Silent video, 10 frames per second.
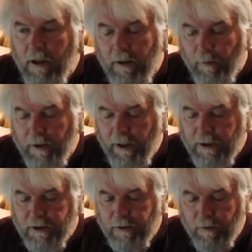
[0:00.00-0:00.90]
And when they
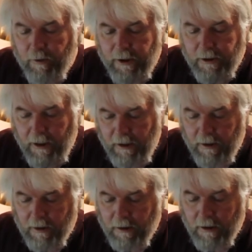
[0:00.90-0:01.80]

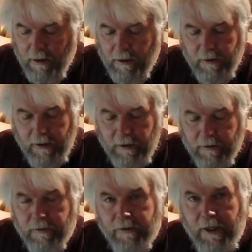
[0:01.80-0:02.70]
excrete
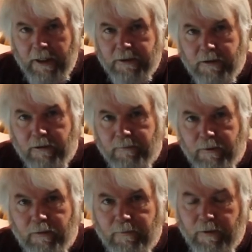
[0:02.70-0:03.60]
that's your
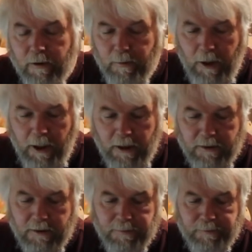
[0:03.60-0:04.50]
food for your
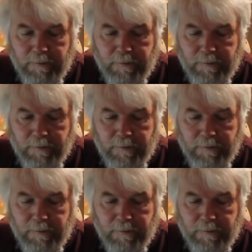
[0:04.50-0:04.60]
plants.